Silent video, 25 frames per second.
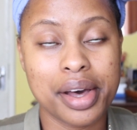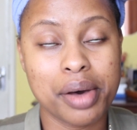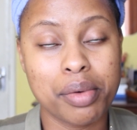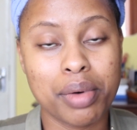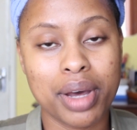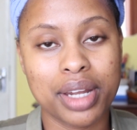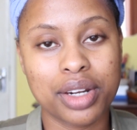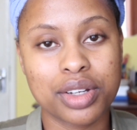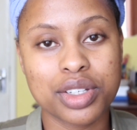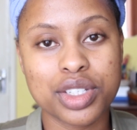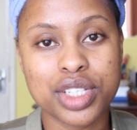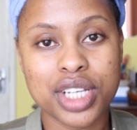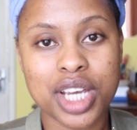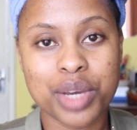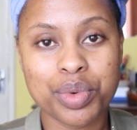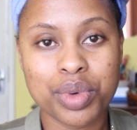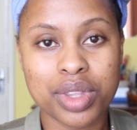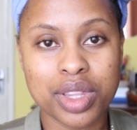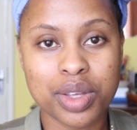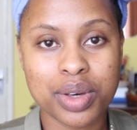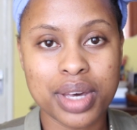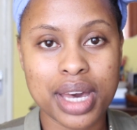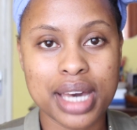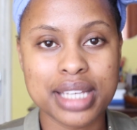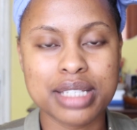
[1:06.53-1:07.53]
why not share
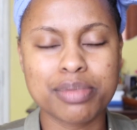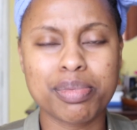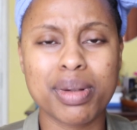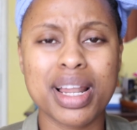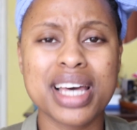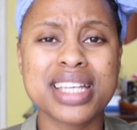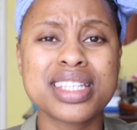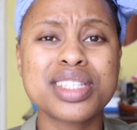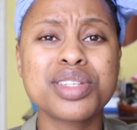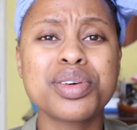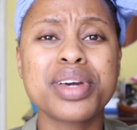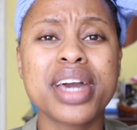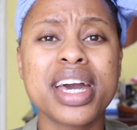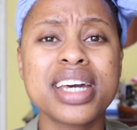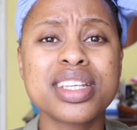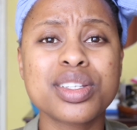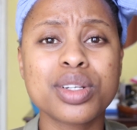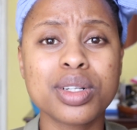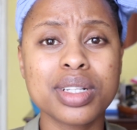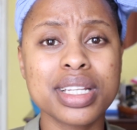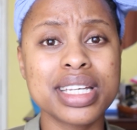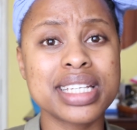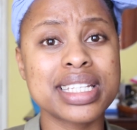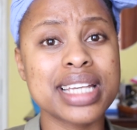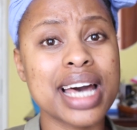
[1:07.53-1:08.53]
with you guys. Plus, you guys
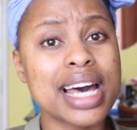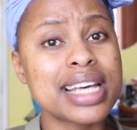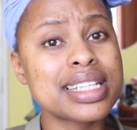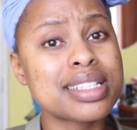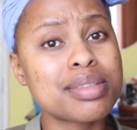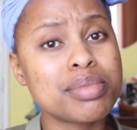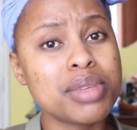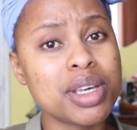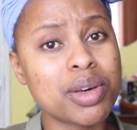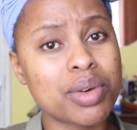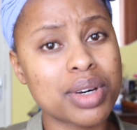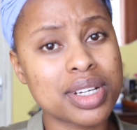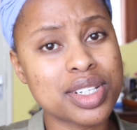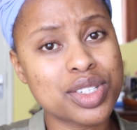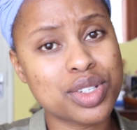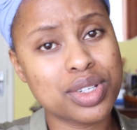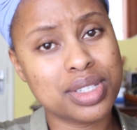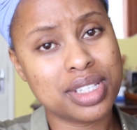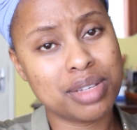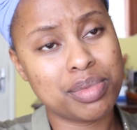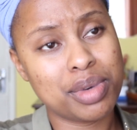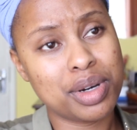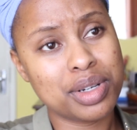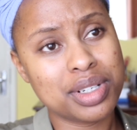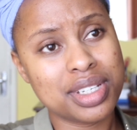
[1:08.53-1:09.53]
always ask me
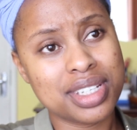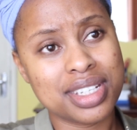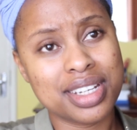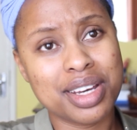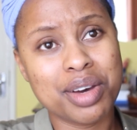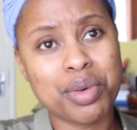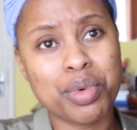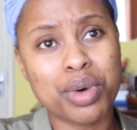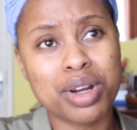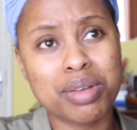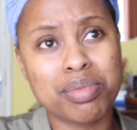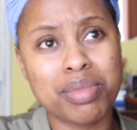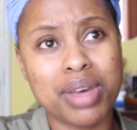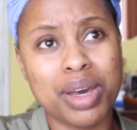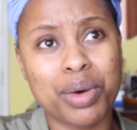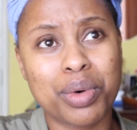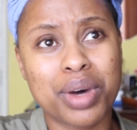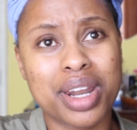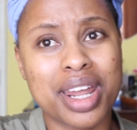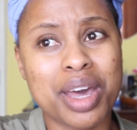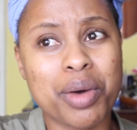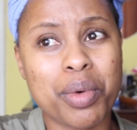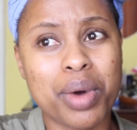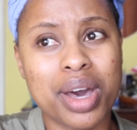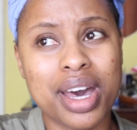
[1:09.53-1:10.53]
questions about
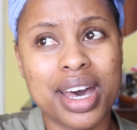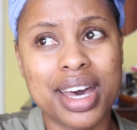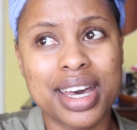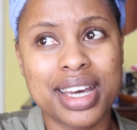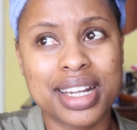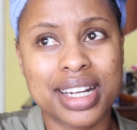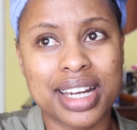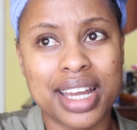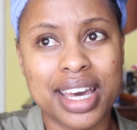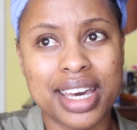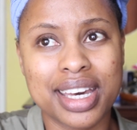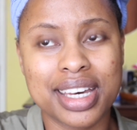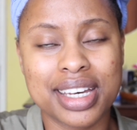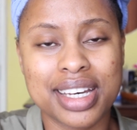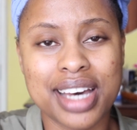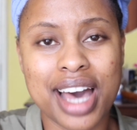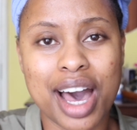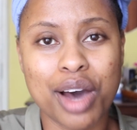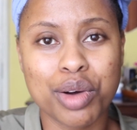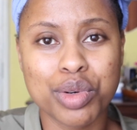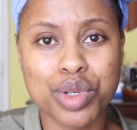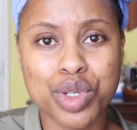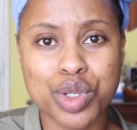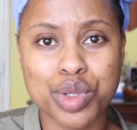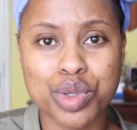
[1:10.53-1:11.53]
what I wear and like
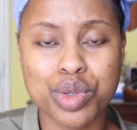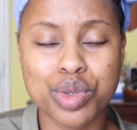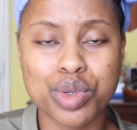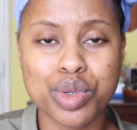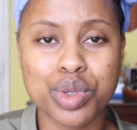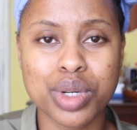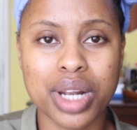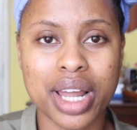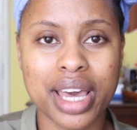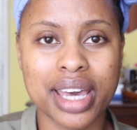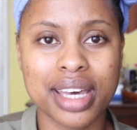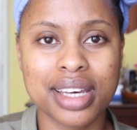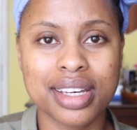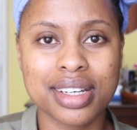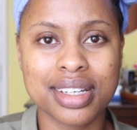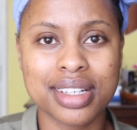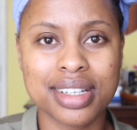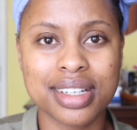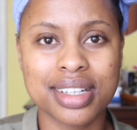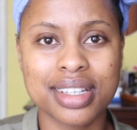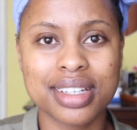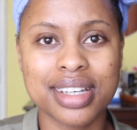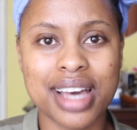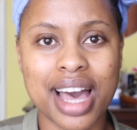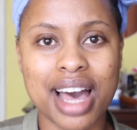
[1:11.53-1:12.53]
how to like
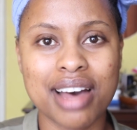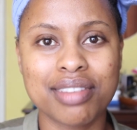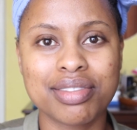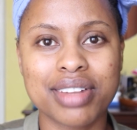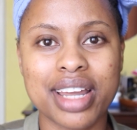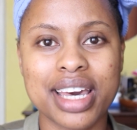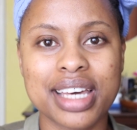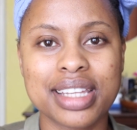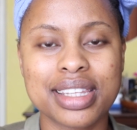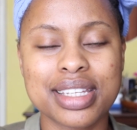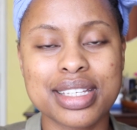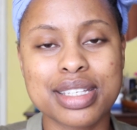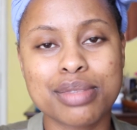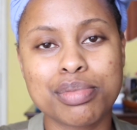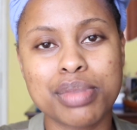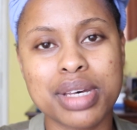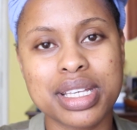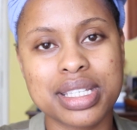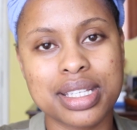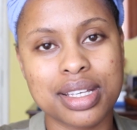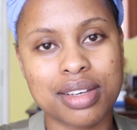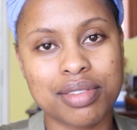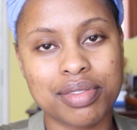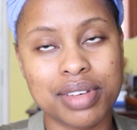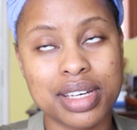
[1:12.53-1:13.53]
have like this
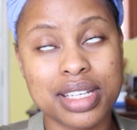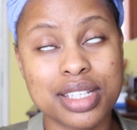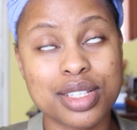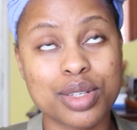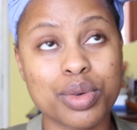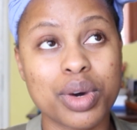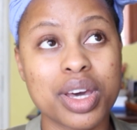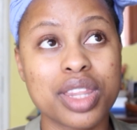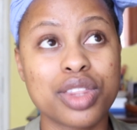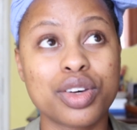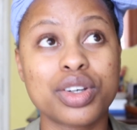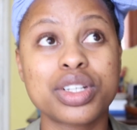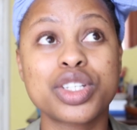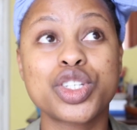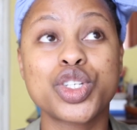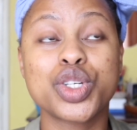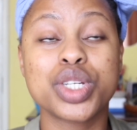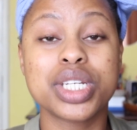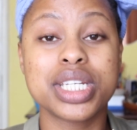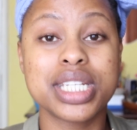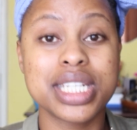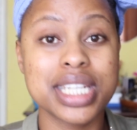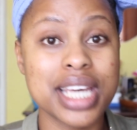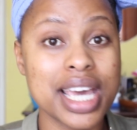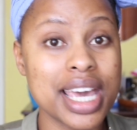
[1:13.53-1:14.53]
basic face, so I thought
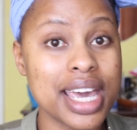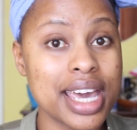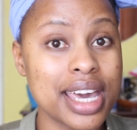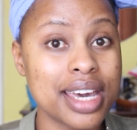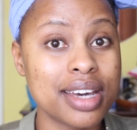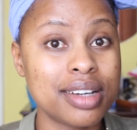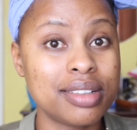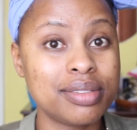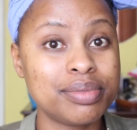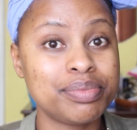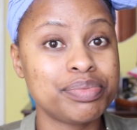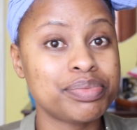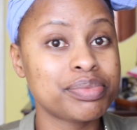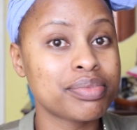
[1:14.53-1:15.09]
today